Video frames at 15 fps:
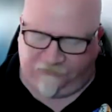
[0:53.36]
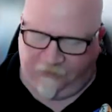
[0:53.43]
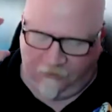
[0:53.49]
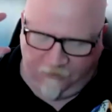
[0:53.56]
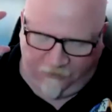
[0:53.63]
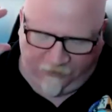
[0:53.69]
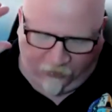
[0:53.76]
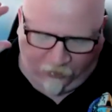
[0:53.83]

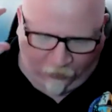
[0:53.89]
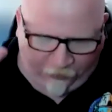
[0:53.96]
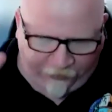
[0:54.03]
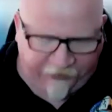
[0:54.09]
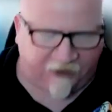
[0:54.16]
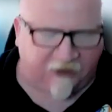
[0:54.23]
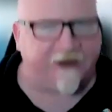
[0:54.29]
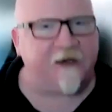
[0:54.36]
so
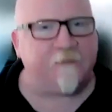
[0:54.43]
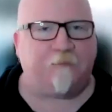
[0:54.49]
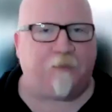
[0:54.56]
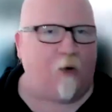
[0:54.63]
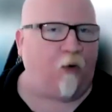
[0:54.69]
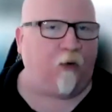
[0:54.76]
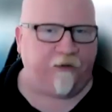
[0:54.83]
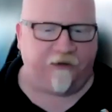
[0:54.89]
critically
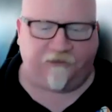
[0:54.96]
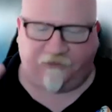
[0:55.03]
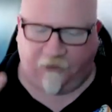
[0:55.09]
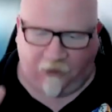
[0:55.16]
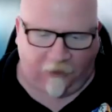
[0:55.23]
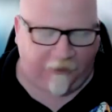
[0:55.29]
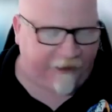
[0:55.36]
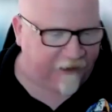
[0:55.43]
important to
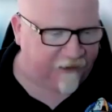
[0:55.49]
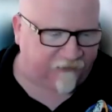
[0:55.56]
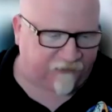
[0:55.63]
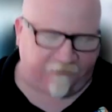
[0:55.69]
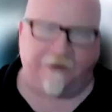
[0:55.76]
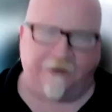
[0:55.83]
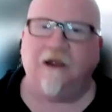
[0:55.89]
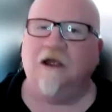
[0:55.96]
our
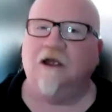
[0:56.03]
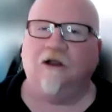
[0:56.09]
industry.